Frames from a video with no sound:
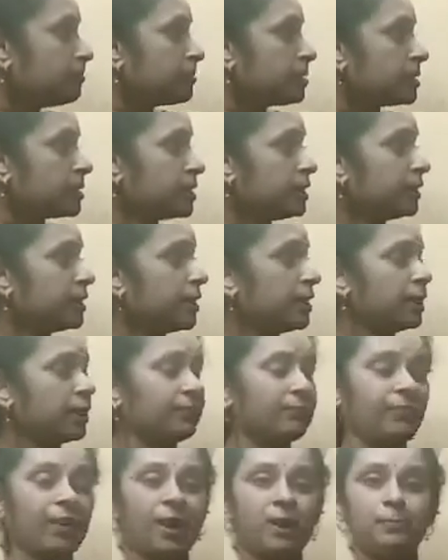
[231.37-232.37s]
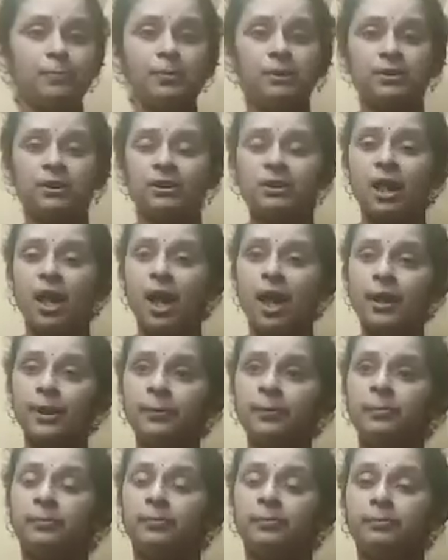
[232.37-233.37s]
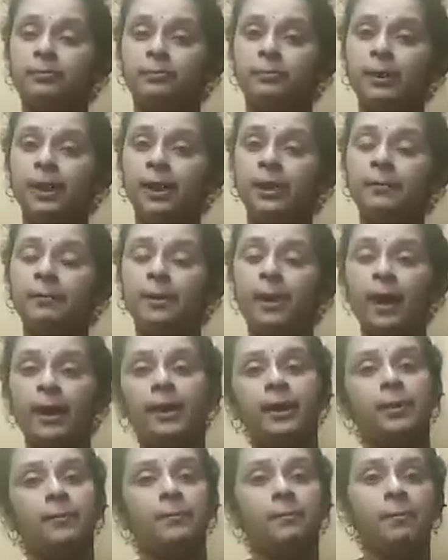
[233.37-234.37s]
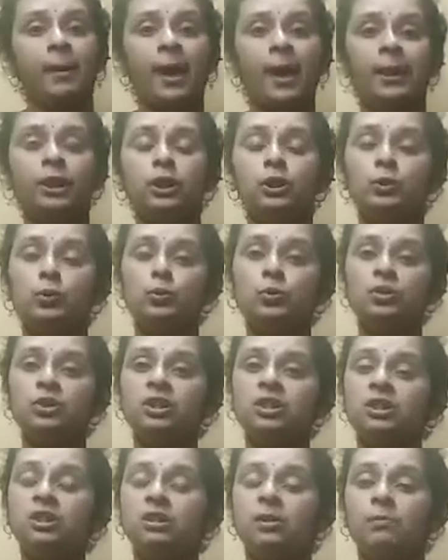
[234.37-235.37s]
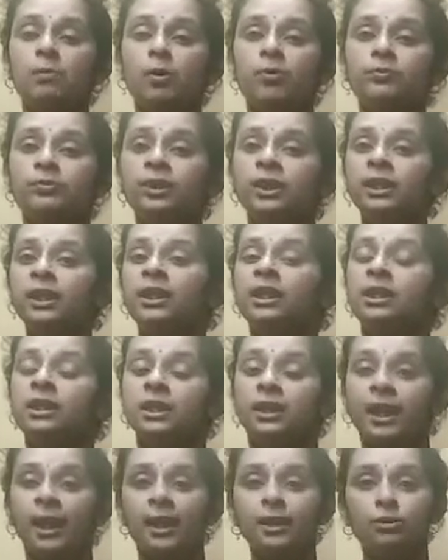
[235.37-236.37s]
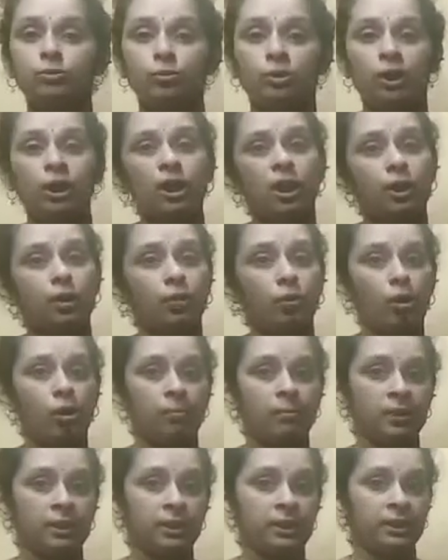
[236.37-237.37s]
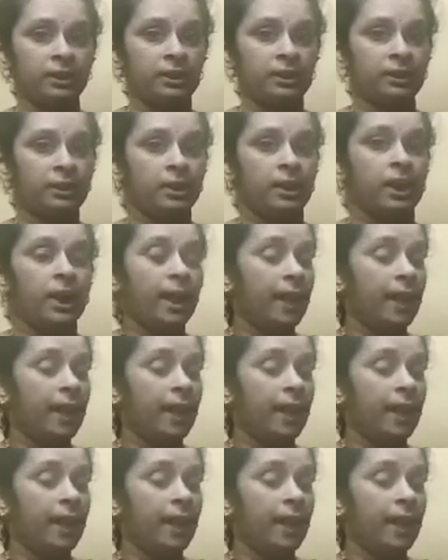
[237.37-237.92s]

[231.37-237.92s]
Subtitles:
Synthetic fibers are made by man using some of the natural raw material.